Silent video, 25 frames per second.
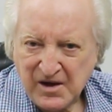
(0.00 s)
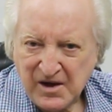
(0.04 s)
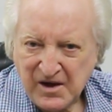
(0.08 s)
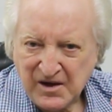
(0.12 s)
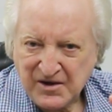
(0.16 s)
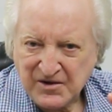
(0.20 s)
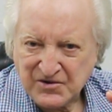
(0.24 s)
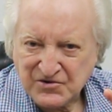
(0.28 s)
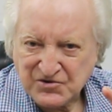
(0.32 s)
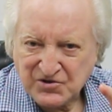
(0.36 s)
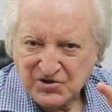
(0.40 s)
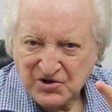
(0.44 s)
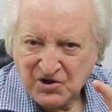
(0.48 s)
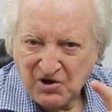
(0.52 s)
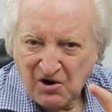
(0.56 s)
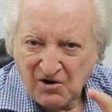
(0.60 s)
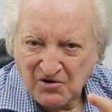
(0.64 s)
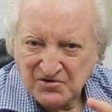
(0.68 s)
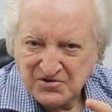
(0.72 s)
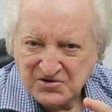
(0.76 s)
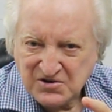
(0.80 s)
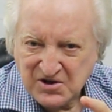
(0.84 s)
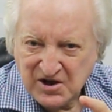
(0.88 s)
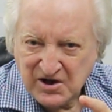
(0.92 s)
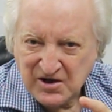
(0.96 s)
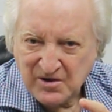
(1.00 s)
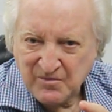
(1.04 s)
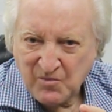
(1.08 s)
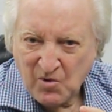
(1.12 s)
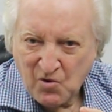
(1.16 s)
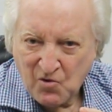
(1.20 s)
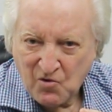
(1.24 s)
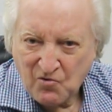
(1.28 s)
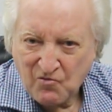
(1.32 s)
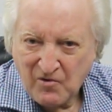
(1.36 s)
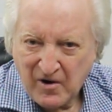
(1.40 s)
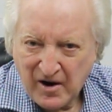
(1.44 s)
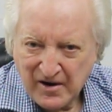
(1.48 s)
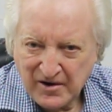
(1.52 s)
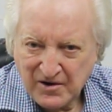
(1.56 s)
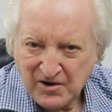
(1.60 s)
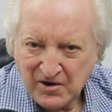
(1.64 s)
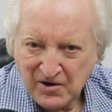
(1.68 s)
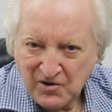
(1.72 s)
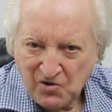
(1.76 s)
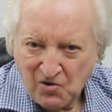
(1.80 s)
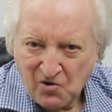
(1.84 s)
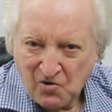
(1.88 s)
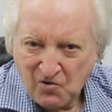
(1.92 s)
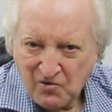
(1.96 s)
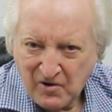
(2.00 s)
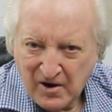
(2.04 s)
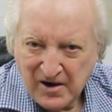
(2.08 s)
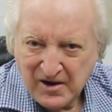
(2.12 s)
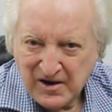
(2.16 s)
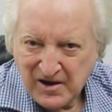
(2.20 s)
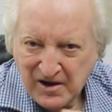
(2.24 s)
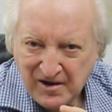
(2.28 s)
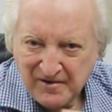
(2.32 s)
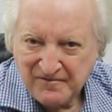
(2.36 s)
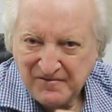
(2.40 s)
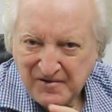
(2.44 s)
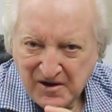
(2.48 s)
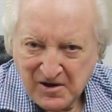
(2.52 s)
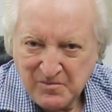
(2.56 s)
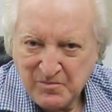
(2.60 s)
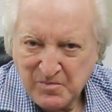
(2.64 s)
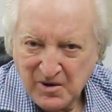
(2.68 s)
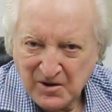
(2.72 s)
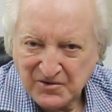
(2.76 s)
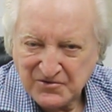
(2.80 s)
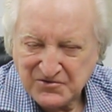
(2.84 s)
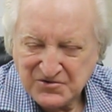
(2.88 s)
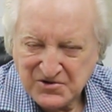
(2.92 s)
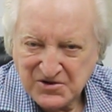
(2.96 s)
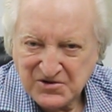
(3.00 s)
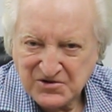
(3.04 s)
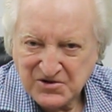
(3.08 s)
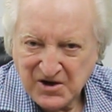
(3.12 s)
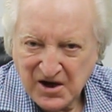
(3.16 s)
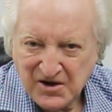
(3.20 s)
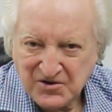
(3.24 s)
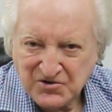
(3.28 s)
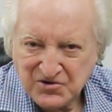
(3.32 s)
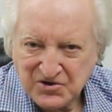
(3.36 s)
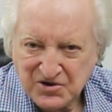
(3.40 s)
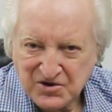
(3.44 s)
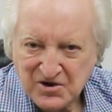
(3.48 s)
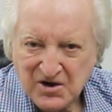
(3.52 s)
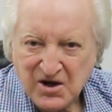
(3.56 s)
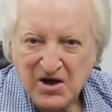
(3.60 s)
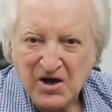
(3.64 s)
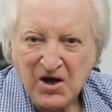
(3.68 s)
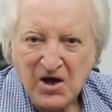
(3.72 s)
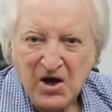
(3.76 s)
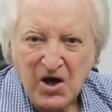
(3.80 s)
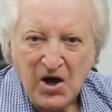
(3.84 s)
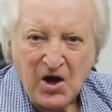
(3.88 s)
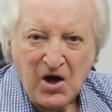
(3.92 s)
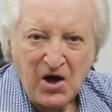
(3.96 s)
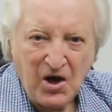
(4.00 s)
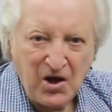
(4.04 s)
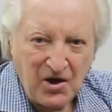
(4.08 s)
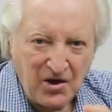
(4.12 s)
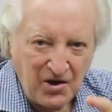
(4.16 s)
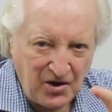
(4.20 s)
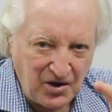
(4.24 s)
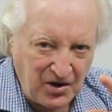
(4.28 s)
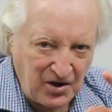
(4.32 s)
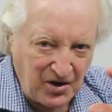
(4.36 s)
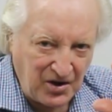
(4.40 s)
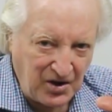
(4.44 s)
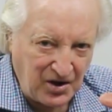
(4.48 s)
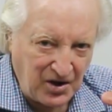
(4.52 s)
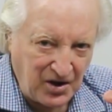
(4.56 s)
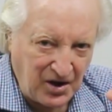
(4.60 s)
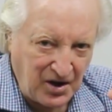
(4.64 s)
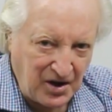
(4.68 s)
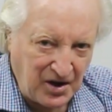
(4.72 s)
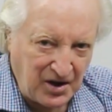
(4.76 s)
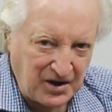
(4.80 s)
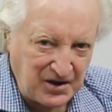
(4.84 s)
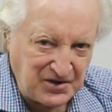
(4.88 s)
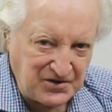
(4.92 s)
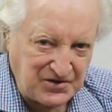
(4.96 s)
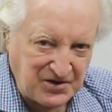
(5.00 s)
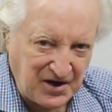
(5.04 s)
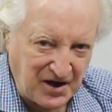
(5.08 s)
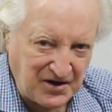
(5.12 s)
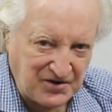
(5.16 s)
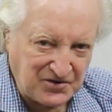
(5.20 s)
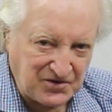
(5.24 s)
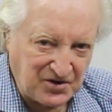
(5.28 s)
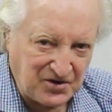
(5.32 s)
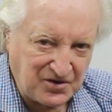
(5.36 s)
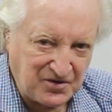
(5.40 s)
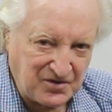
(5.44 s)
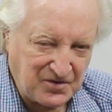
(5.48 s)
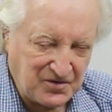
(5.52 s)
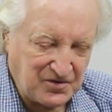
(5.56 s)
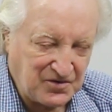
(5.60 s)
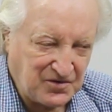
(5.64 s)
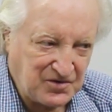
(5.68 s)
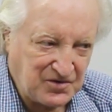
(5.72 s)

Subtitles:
it has cost him already, if he builds this engine, he's had to